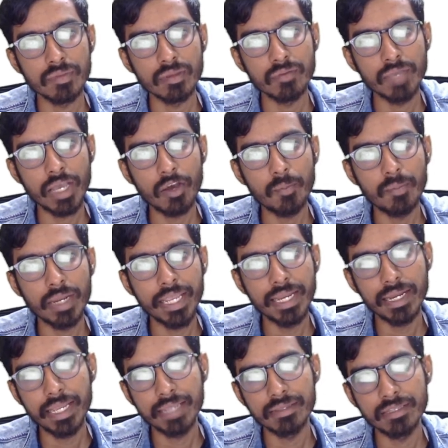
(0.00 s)
We have a plane
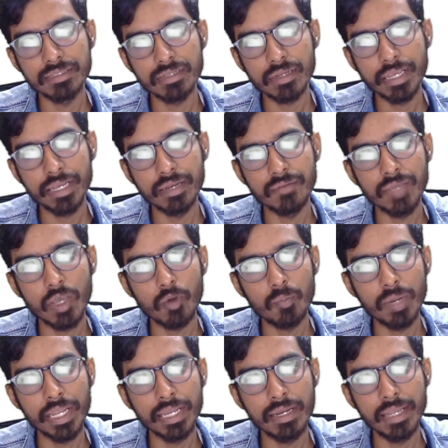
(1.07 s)
like this, right? We have a
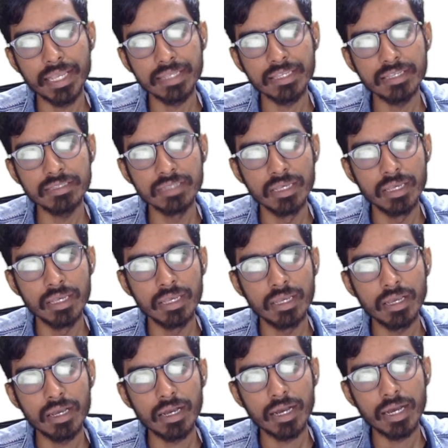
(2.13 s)
plane like this.
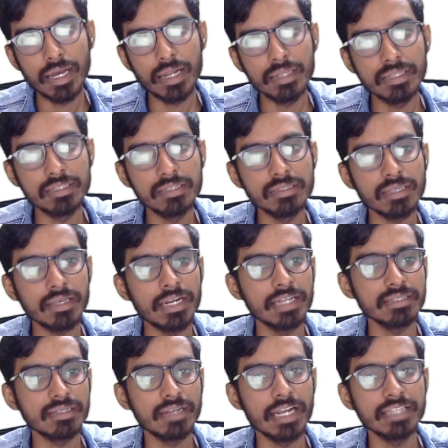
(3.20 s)
This is, let
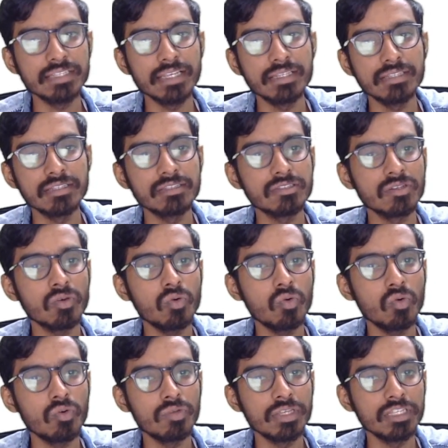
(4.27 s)
us say this is
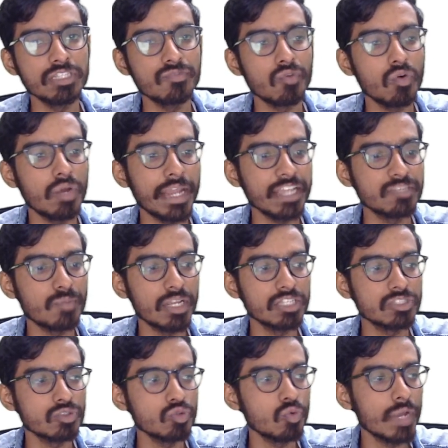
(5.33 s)
2, this is 4x plus
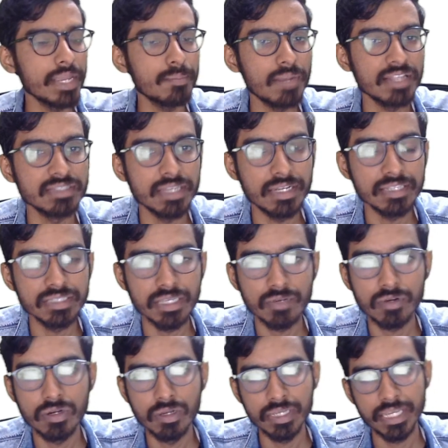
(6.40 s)
2y plus z is
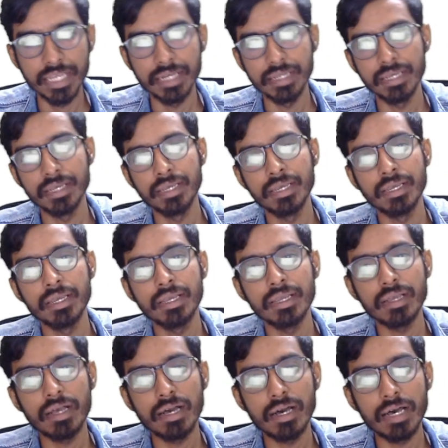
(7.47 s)
equal to 8.
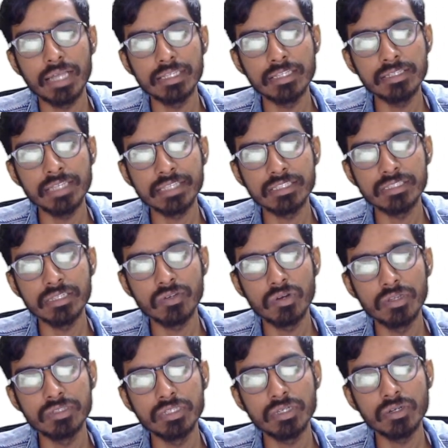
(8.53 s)
And this x is equal
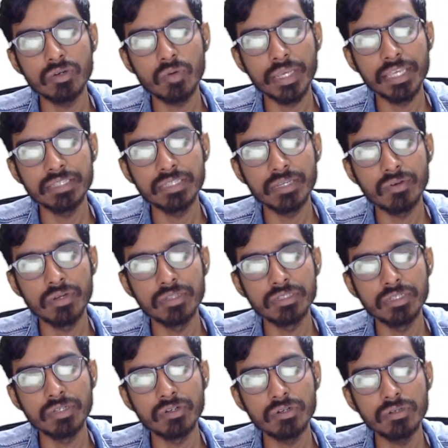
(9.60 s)
to 0, y is equal to
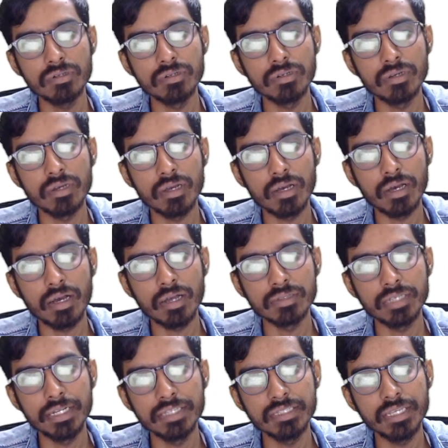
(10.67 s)
0,
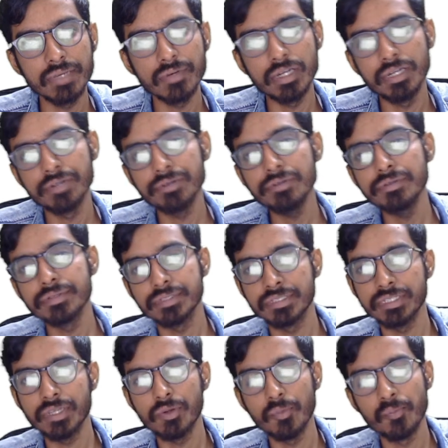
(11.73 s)
z is equal to
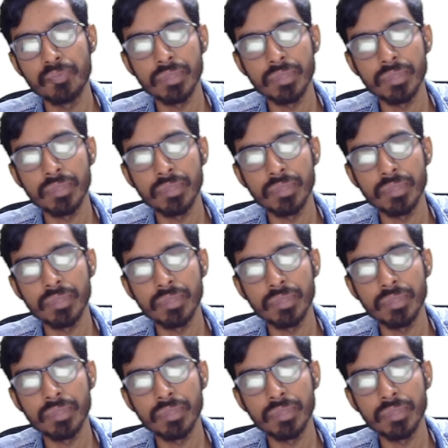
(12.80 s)
0.